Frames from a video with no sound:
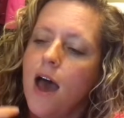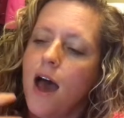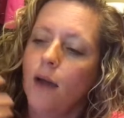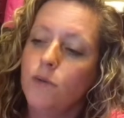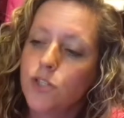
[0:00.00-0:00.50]

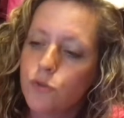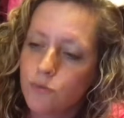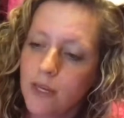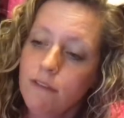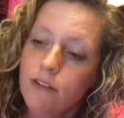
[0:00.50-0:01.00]
I was
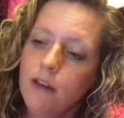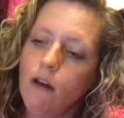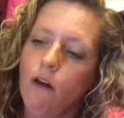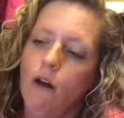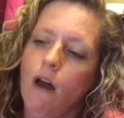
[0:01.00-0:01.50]
grieving
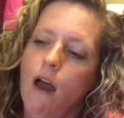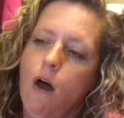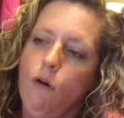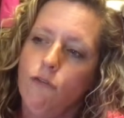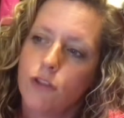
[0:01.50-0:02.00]

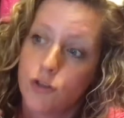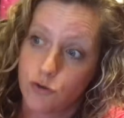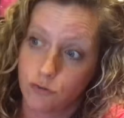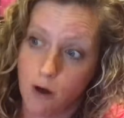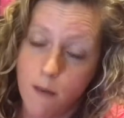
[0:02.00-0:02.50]
over the
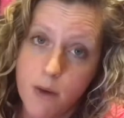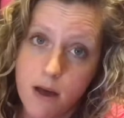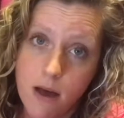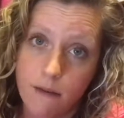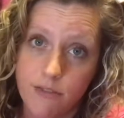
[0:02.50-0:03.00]

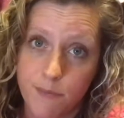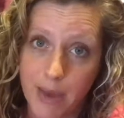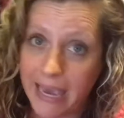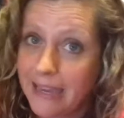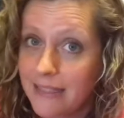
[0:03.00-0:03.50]
trauma of the
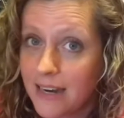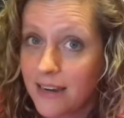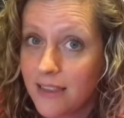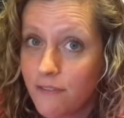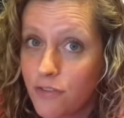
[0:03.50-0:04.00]
pain that
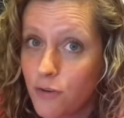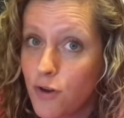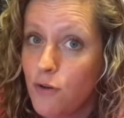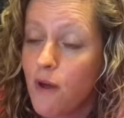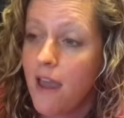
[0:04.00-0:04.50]
I'd lived
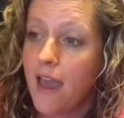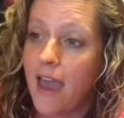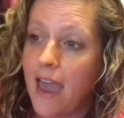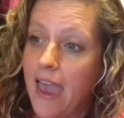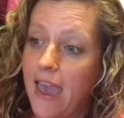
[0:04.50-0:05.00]
through
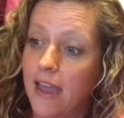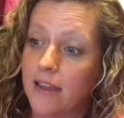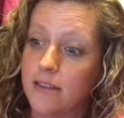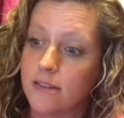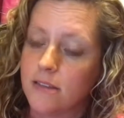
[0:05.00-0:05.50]

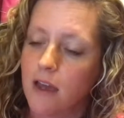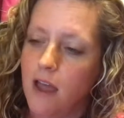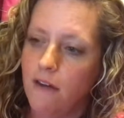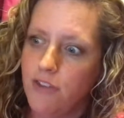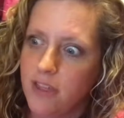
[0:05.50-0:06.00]
and
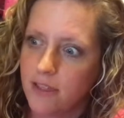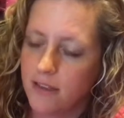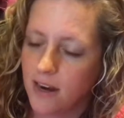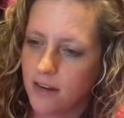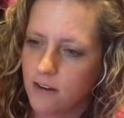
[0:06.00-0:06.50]
everything
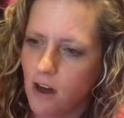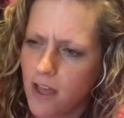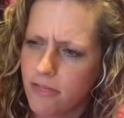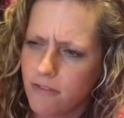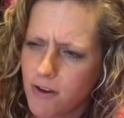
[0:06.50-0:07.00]
that I'd
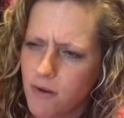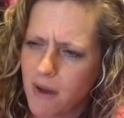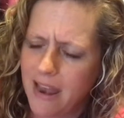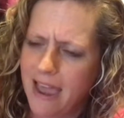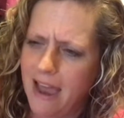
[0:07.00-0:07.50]
gone through,
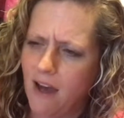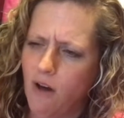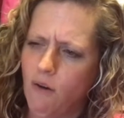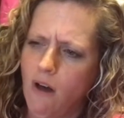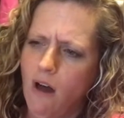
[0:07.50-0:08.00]
and
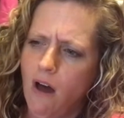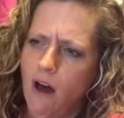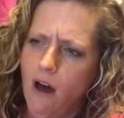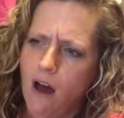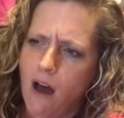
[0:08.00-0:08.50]
how
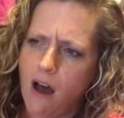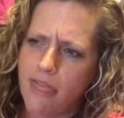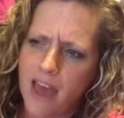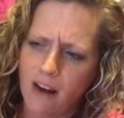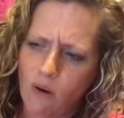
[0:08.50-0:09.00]

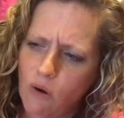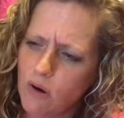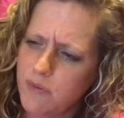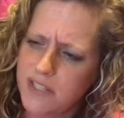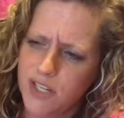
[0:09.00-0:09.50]
that
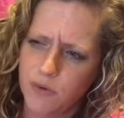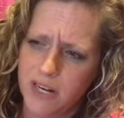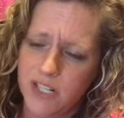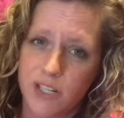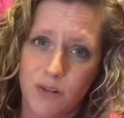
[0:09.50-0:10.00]
horrible
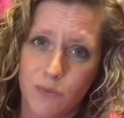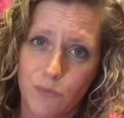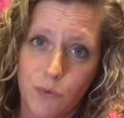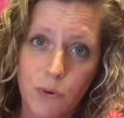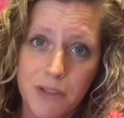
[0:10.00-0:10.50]
situation
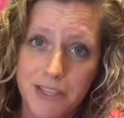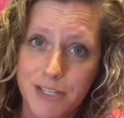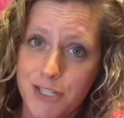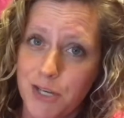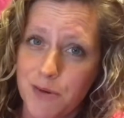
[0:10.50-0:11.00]
ruined
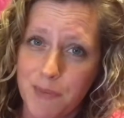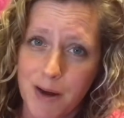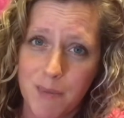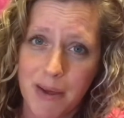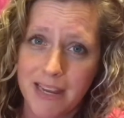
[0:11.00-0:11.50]
this cute
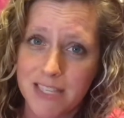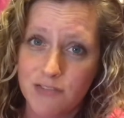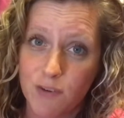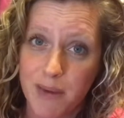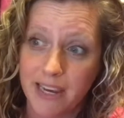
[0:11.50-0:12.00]
pair of pants
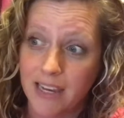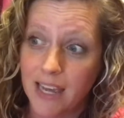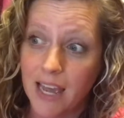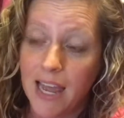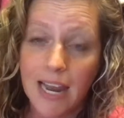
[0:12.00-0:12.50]
for me.
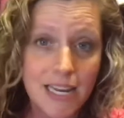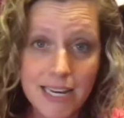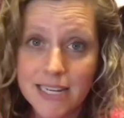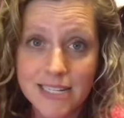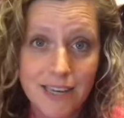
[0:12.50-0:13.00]
And I
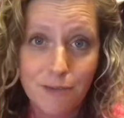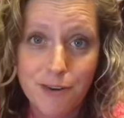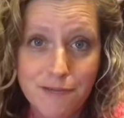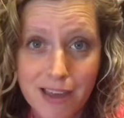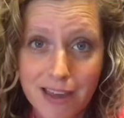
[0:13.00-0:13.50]
needed to get rid
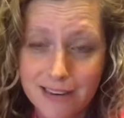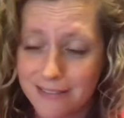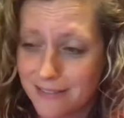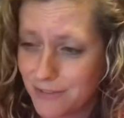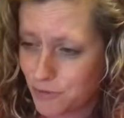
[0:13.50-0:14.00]
of that
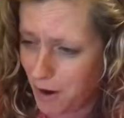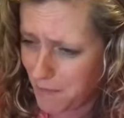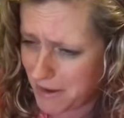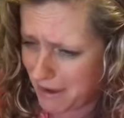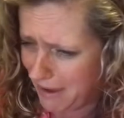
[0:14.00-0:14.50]

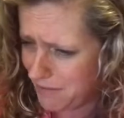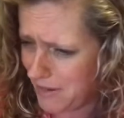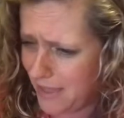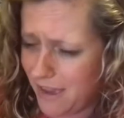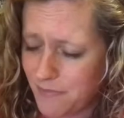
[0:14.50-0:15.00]
trauma out of
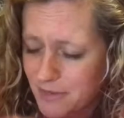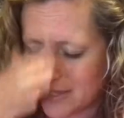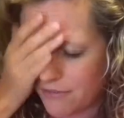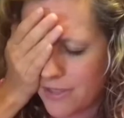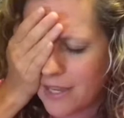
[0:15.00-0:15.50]
my life,
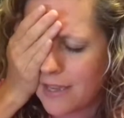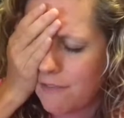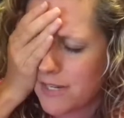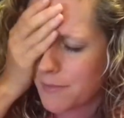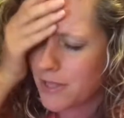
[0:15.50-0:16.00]
because every
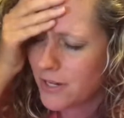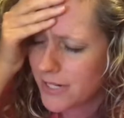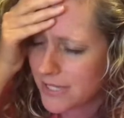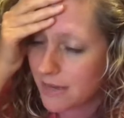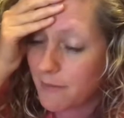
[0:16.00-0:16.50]
time I
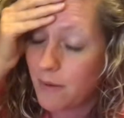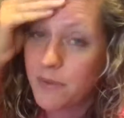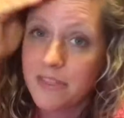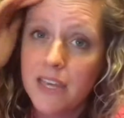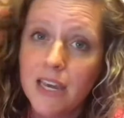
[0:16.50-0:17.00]
looked at them, I
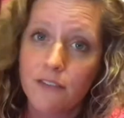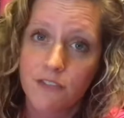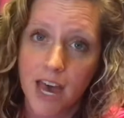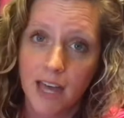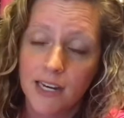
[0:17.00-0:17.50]
would think of
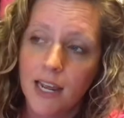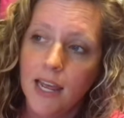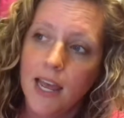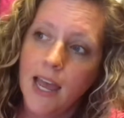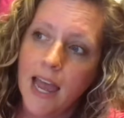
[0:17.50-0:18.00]
that.
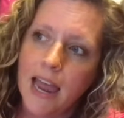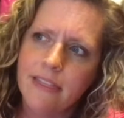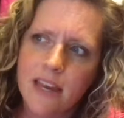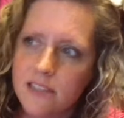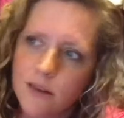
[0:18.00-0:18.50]

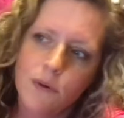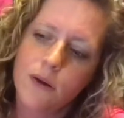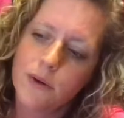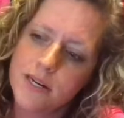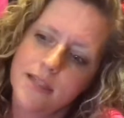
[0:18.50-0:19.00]
And that's not what
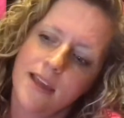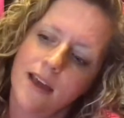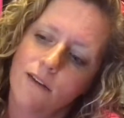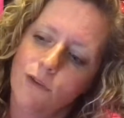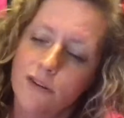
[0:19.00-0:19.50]
I wanted to think
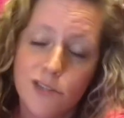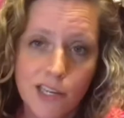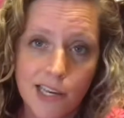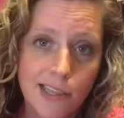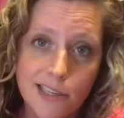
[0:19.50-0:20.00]
of when I was
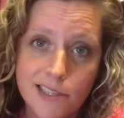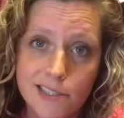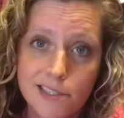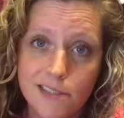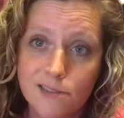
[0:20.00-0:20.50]
looking at
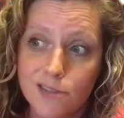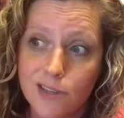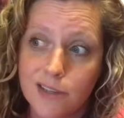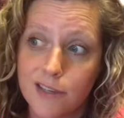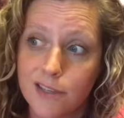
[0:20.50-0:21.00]
these
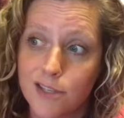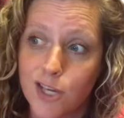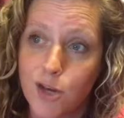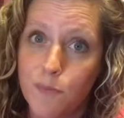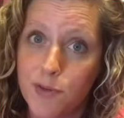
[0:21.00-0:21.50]

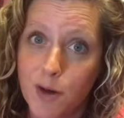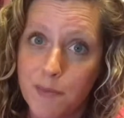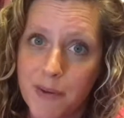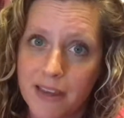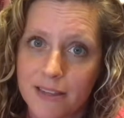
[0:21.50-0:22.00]
cute
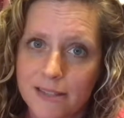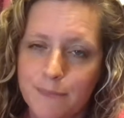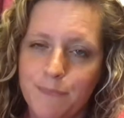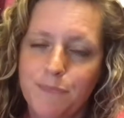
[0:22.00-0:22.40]
pajama pants.